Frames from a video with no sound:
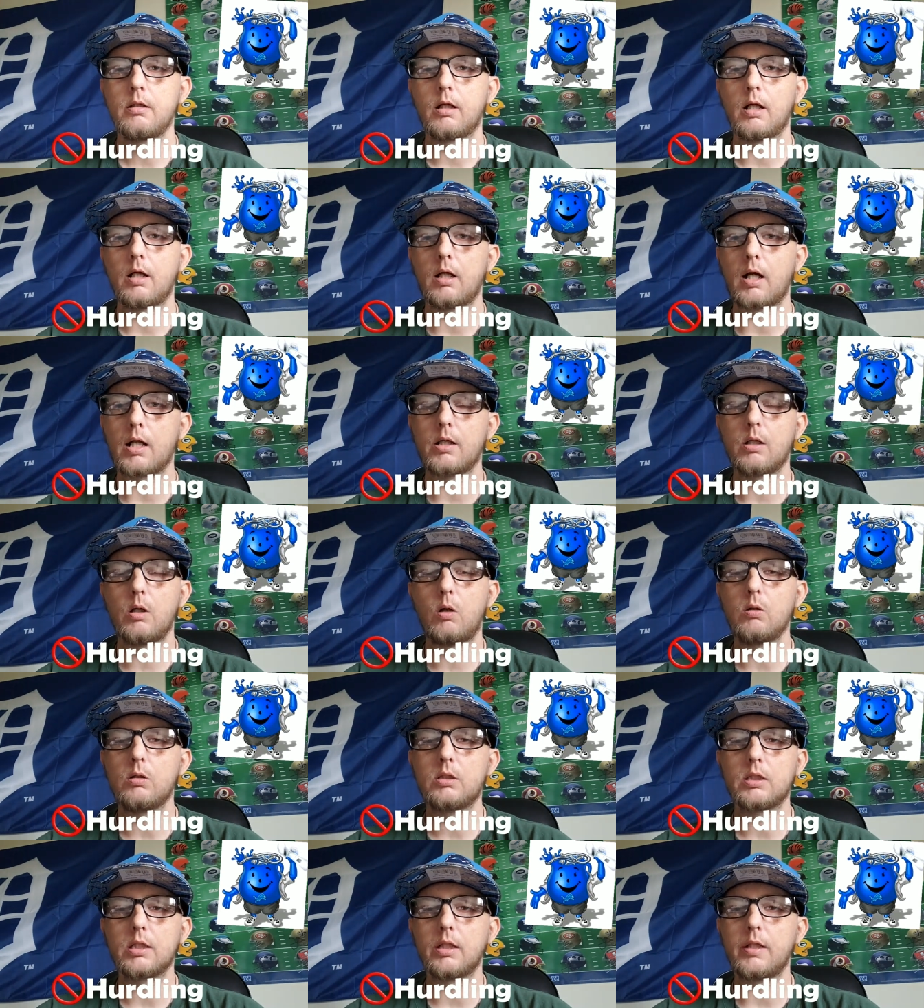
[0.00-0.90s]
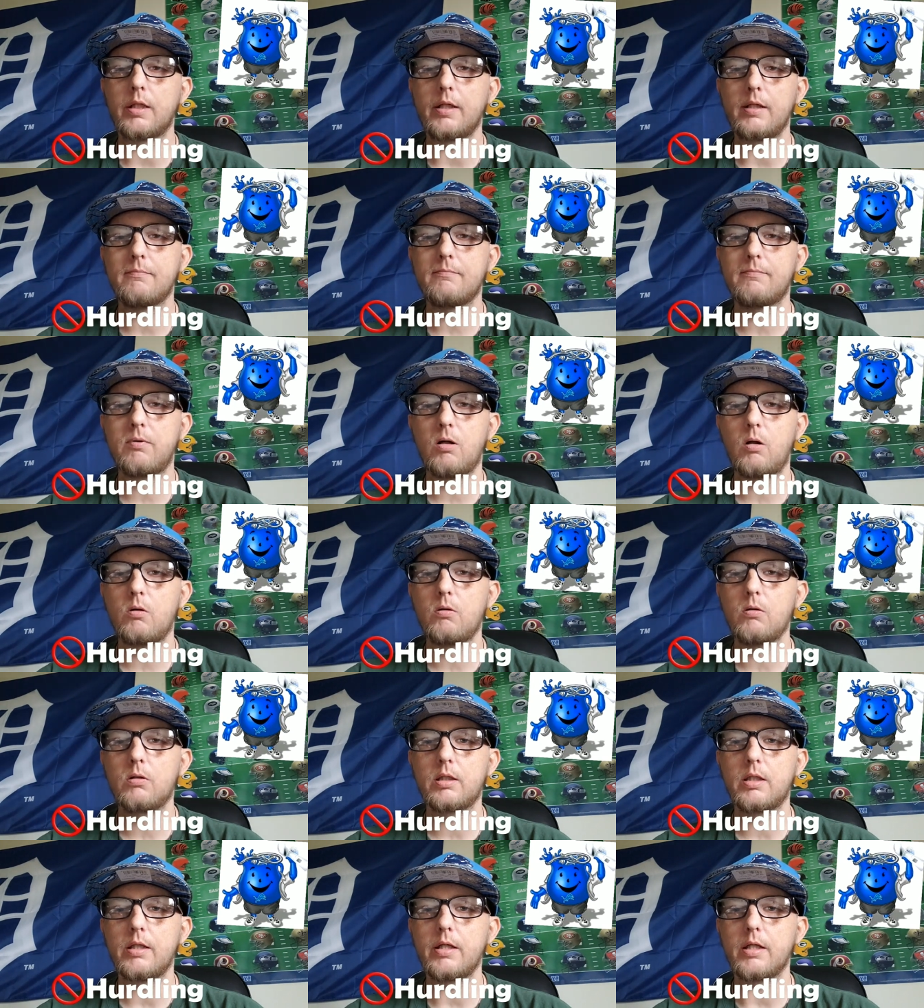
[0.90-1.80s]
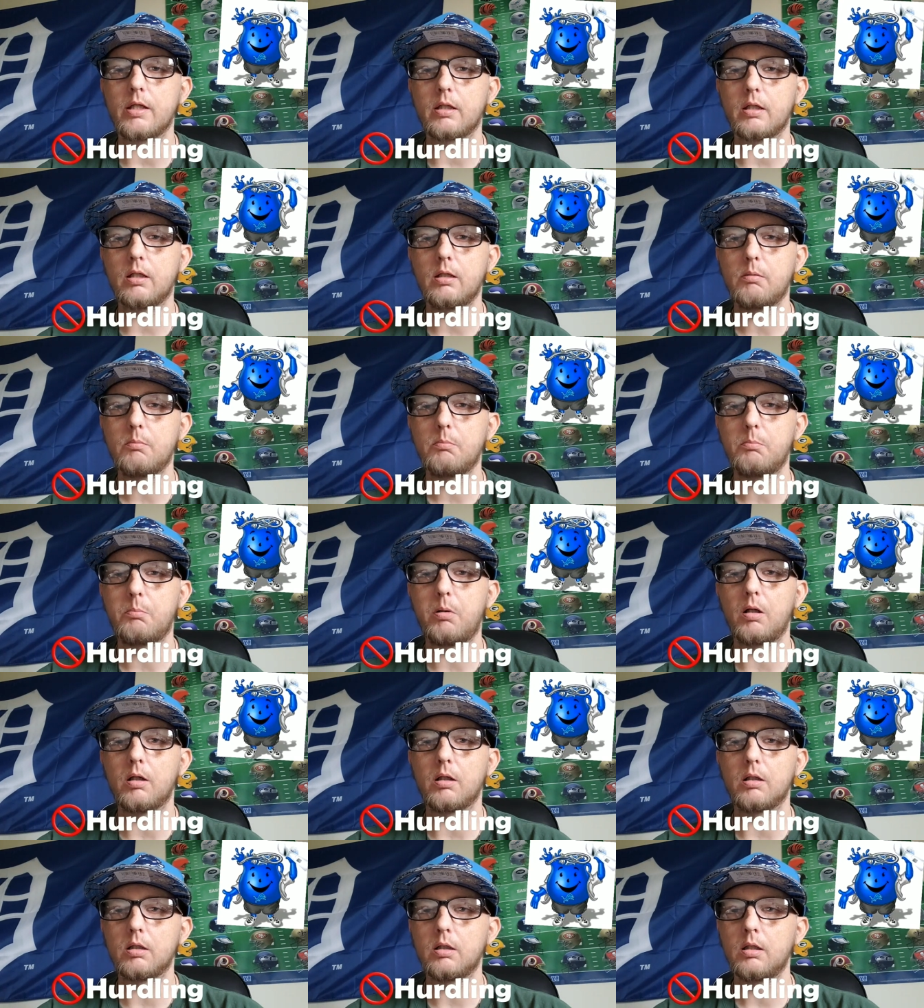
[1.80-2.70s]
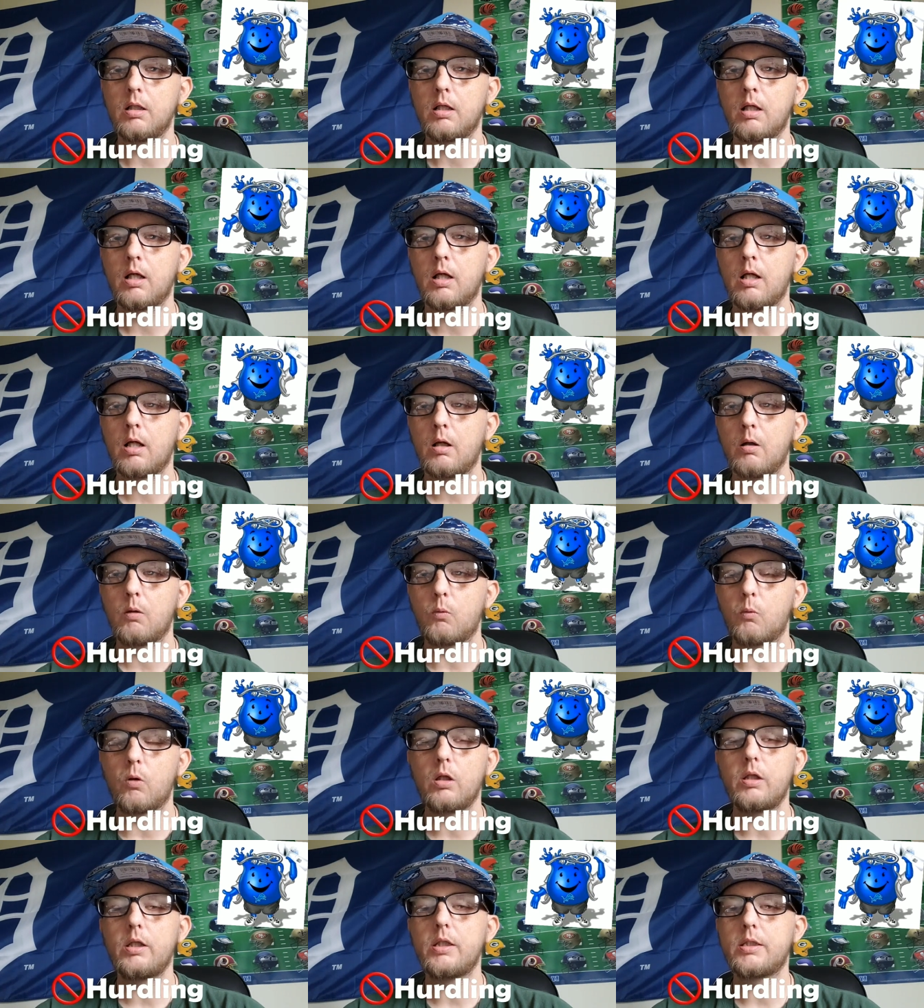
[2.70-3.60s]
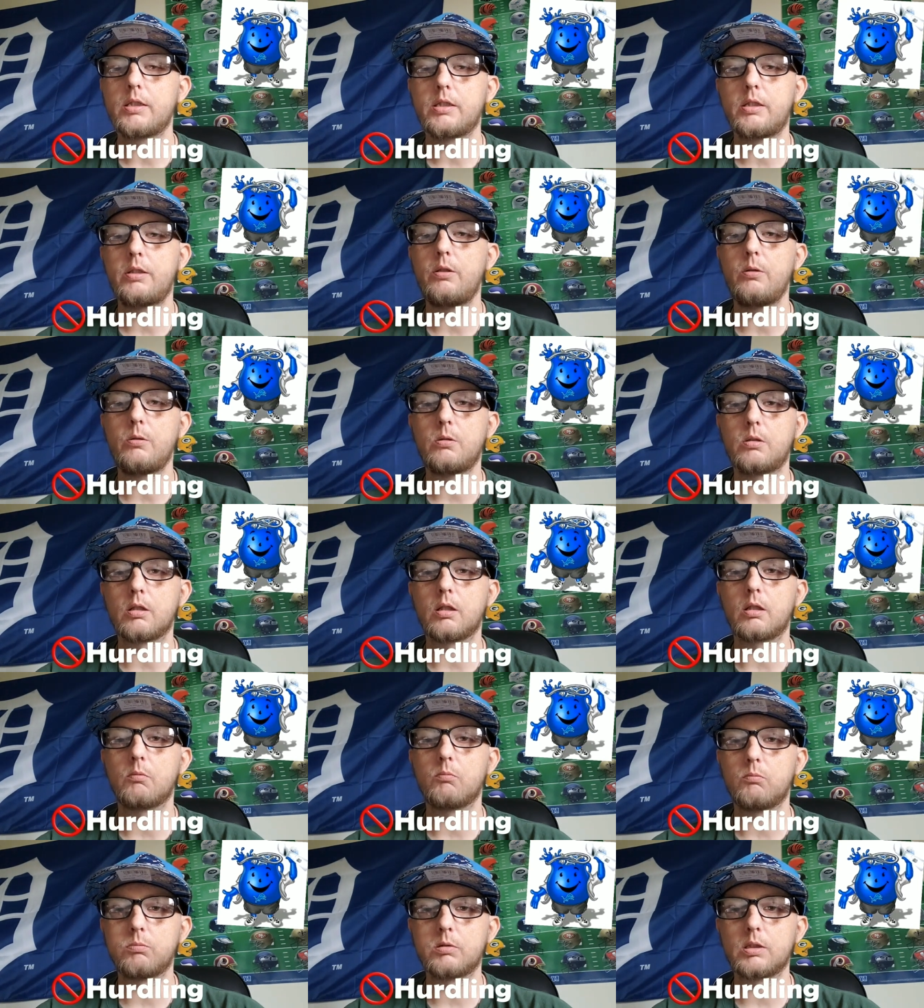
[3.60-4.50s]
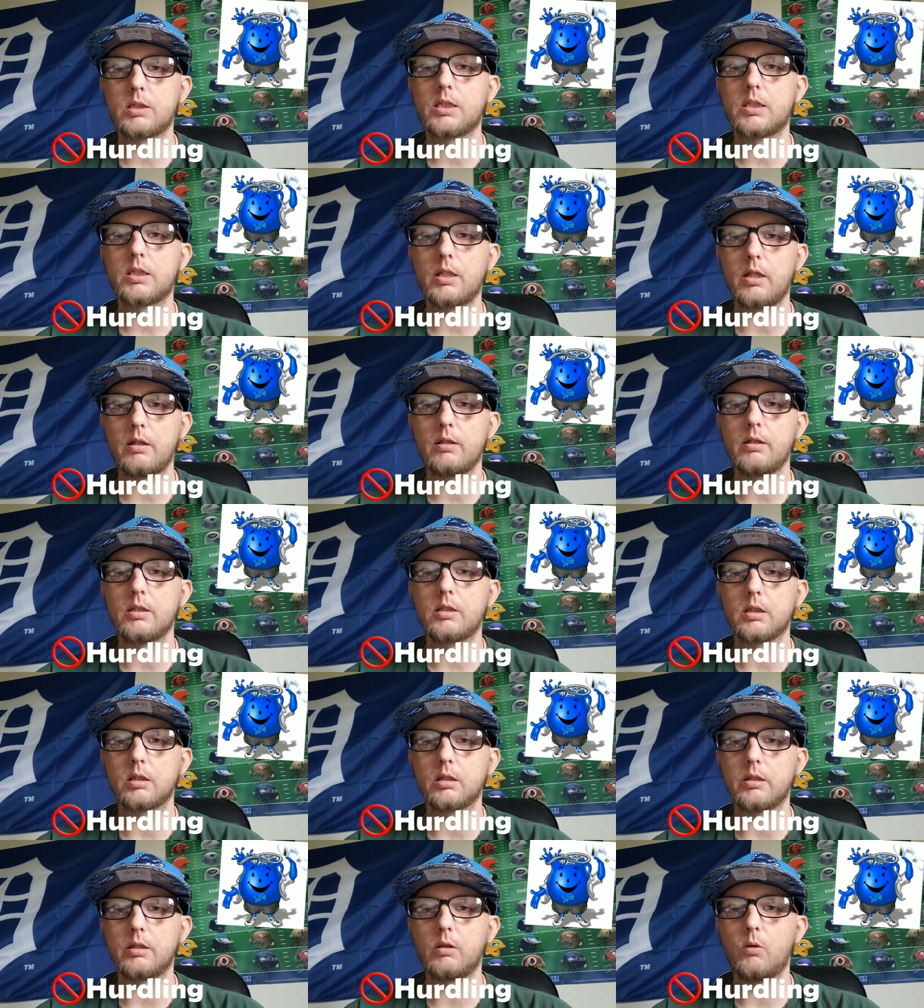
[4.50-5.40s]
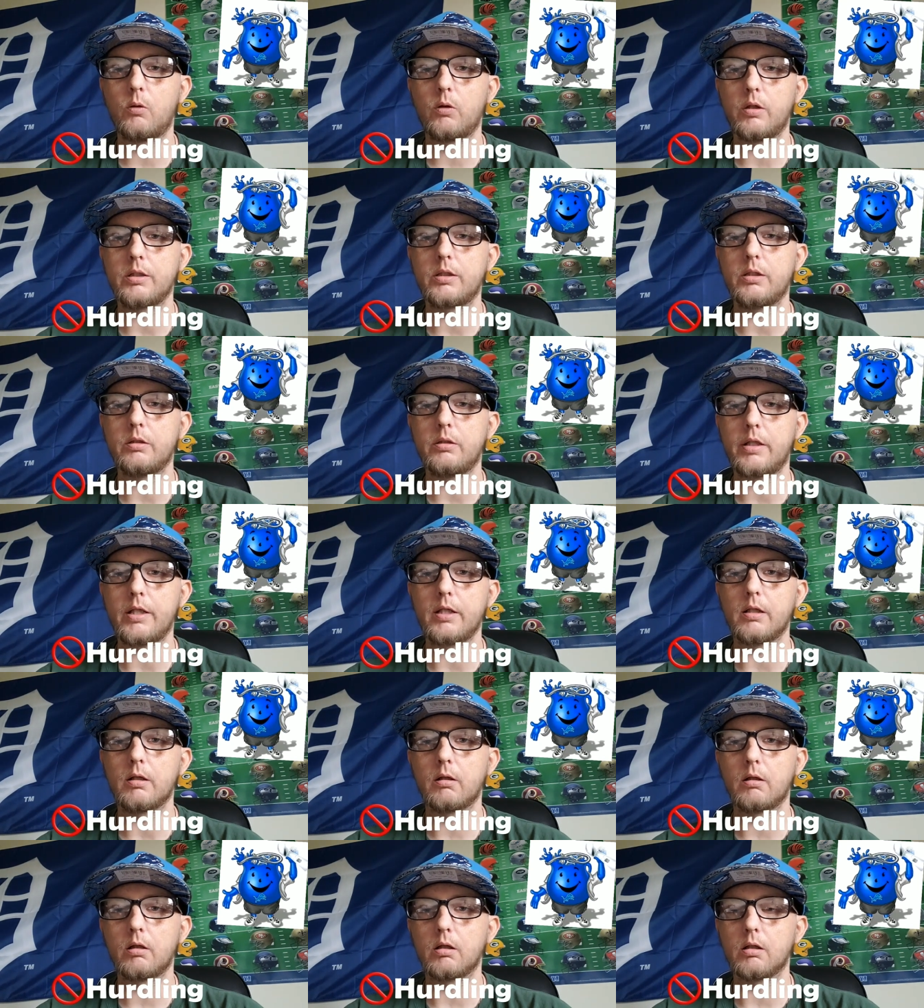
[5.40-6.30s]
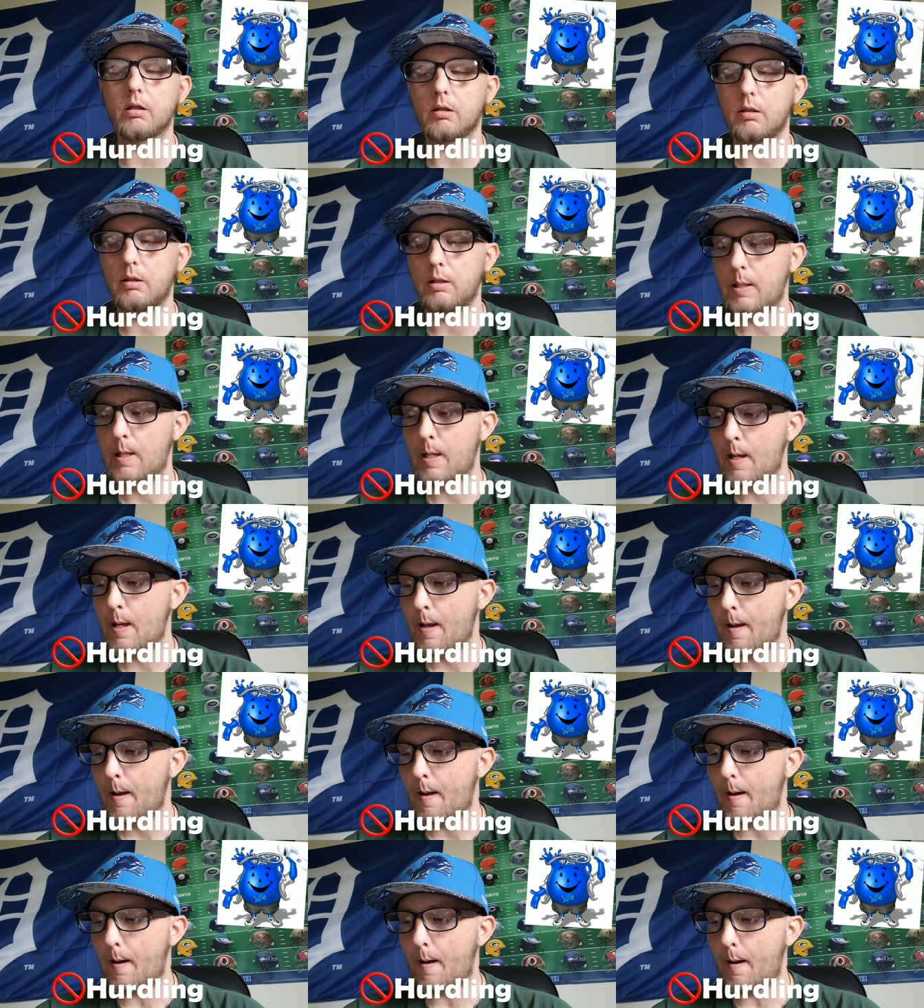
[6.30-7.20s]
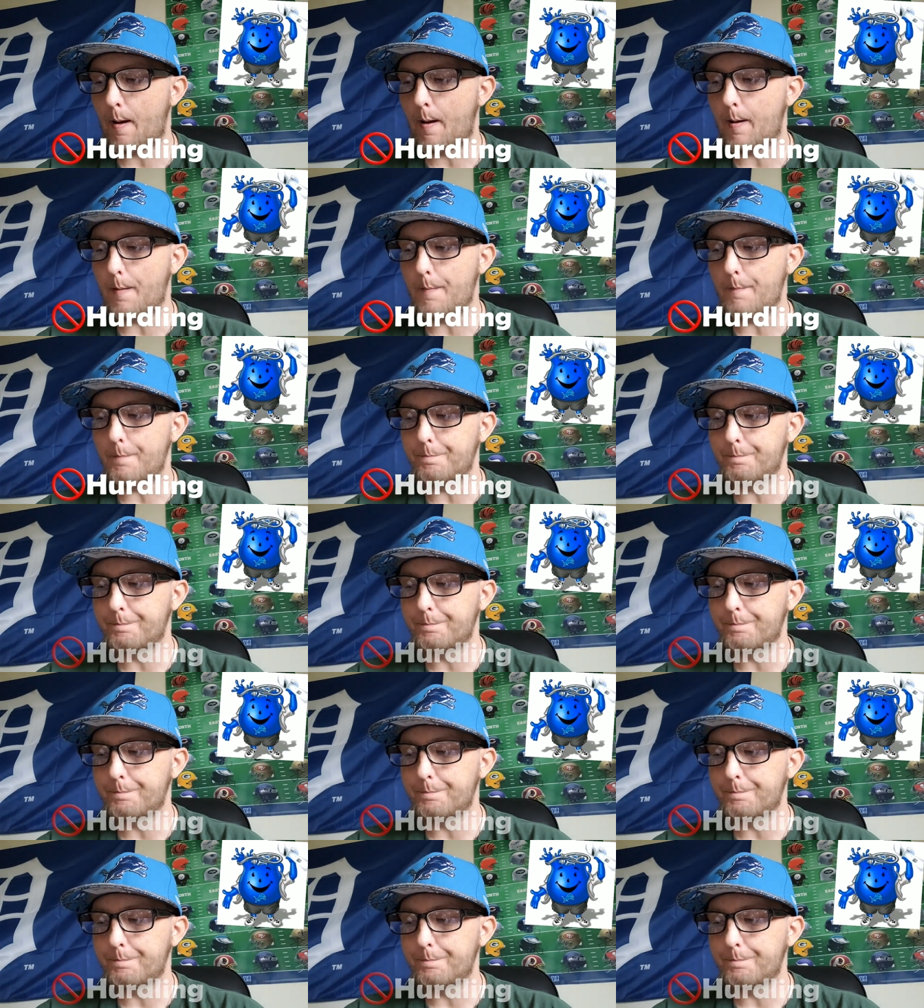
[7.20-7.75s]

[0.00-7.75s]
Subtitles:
I know it's the in vogue thing, but one of these dudes are seriously going to get hurt. Our